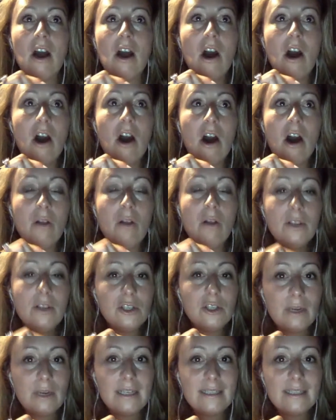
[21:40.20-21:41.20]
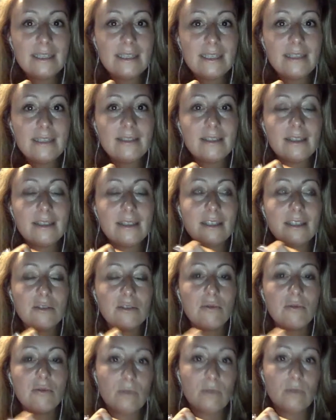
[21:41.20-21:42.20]
all the choices this
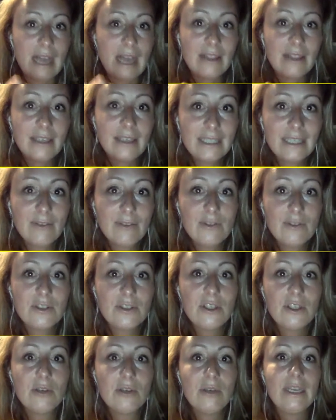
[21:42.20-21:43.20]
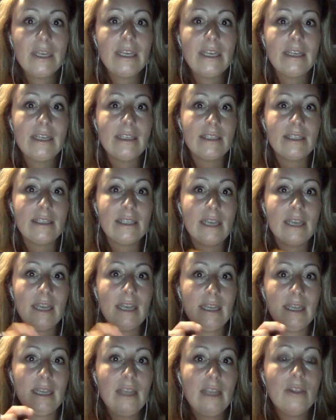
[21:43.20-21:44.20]
reality gives you is
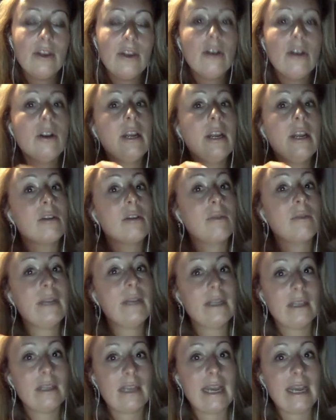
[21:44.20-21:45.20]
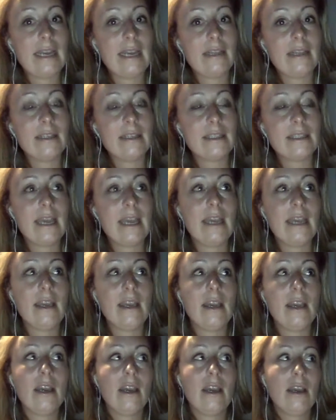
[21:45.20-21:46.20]
either agree and align and say,
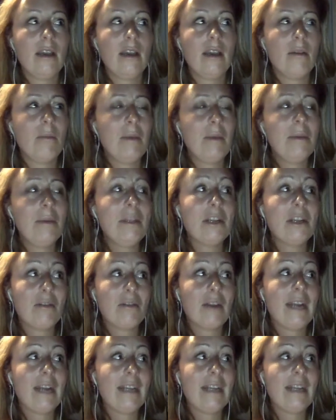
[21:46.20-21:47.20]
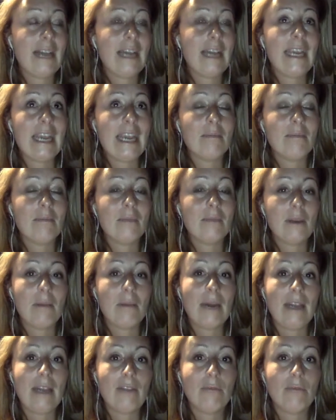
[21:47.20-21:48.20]
maybe they're right, I am a
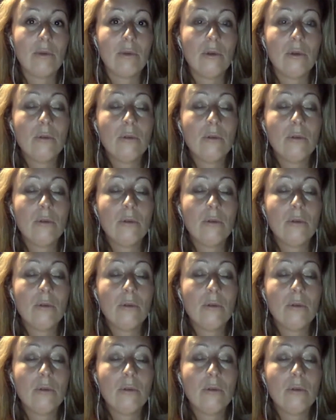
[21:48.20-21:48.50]
pile of poo.